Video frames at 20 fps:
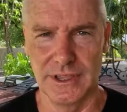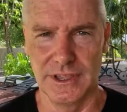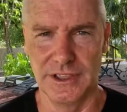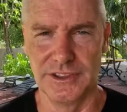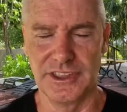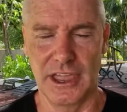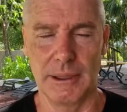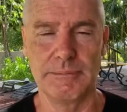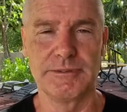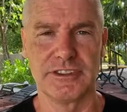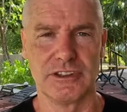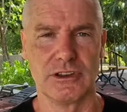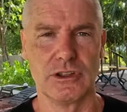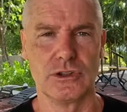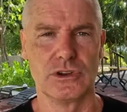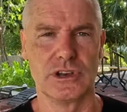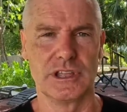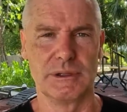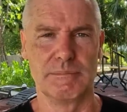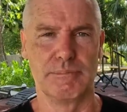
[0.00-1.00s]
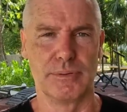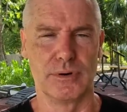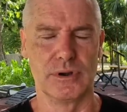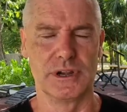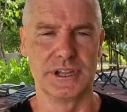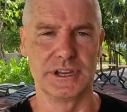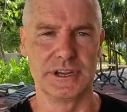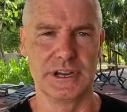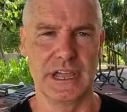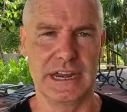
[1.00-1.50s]
is absolutely
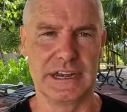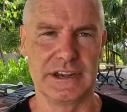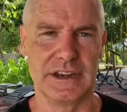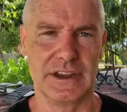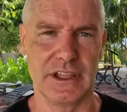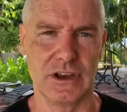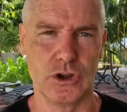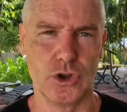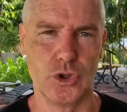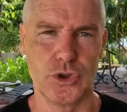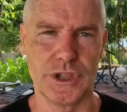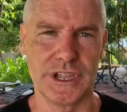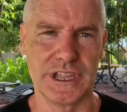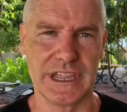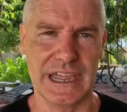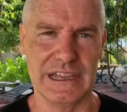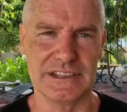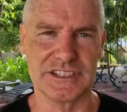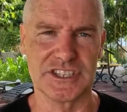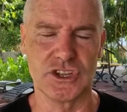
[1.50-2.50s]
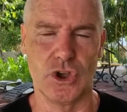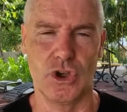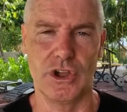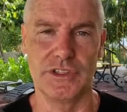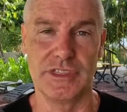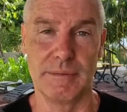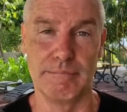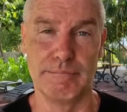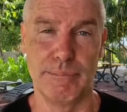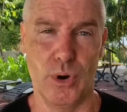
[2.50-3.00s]
brilliant. And looking
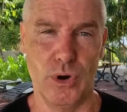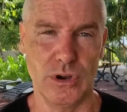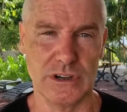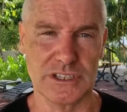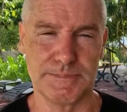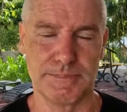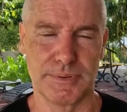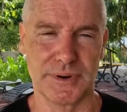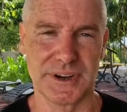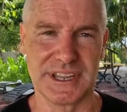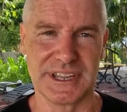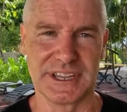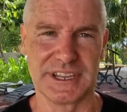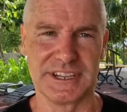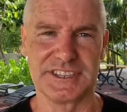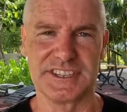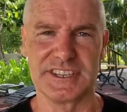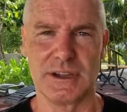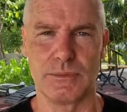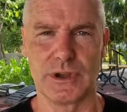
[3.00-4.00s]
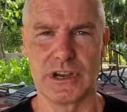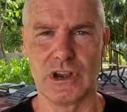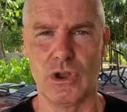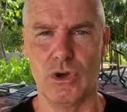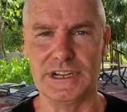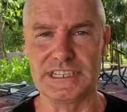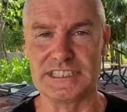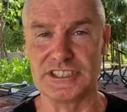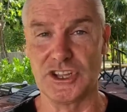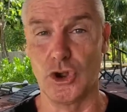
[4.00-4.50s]
outside the box, bringing in someone
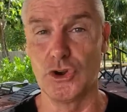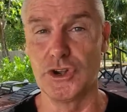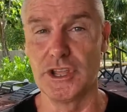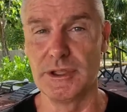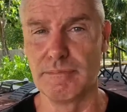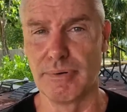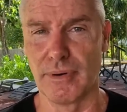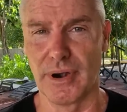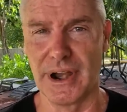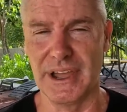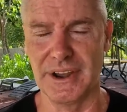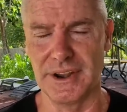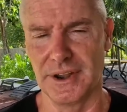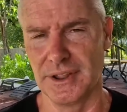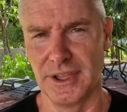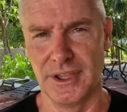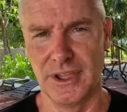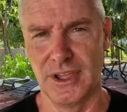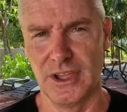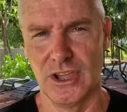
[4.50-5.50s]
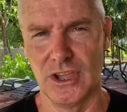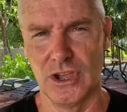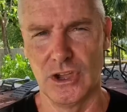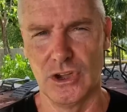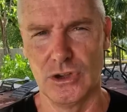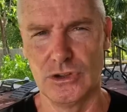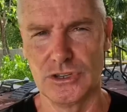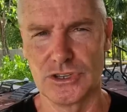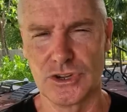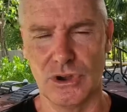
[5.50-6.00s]
like Tony Brown,
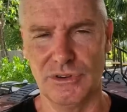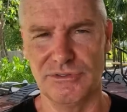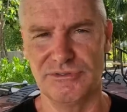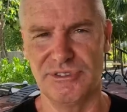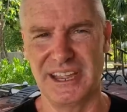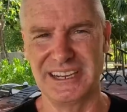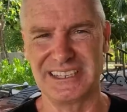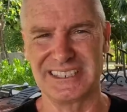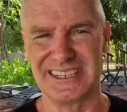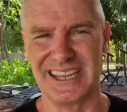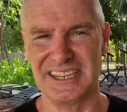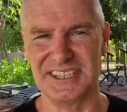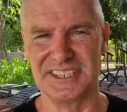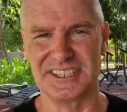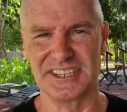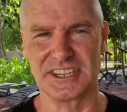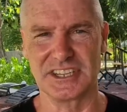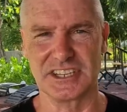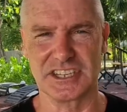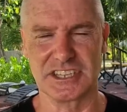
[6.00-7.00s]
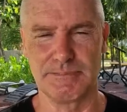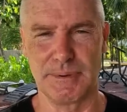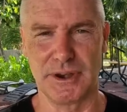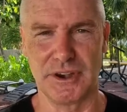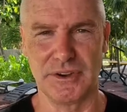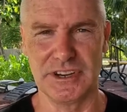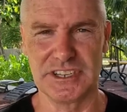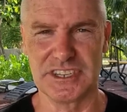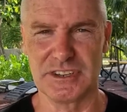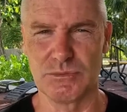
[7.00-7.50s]
who's got fantastic
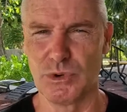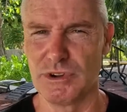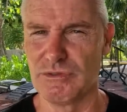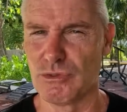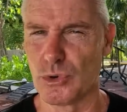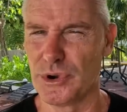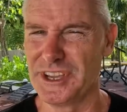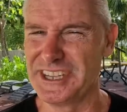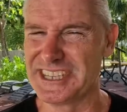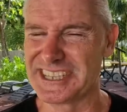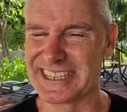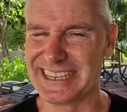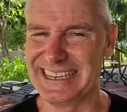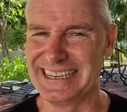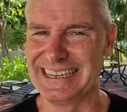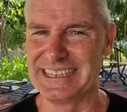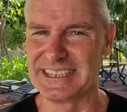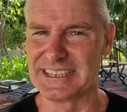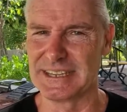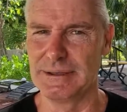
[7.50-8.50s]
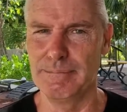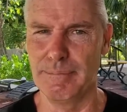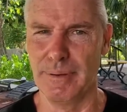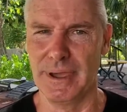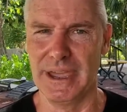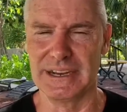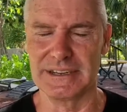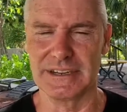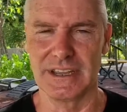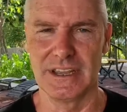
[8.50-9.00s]
experience, and we've already seen his
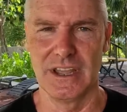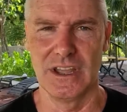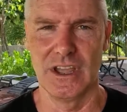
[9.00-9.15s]
impact